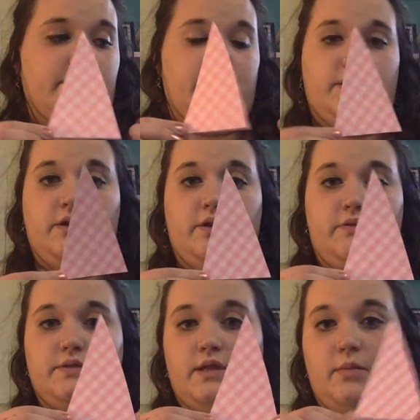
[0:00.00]
and
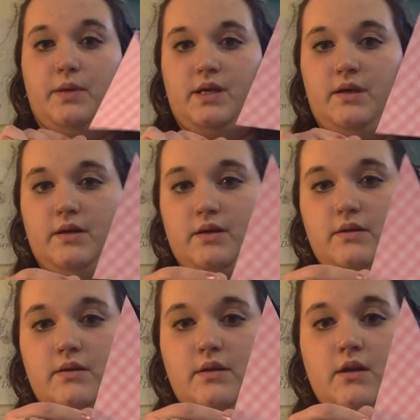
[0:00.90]
use the pink
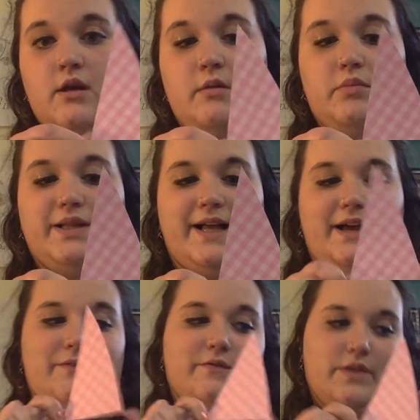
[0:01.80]

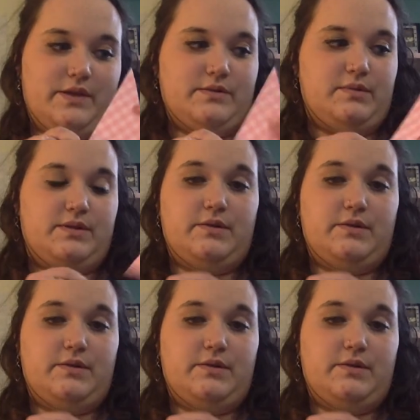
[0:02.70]
plaid for this one.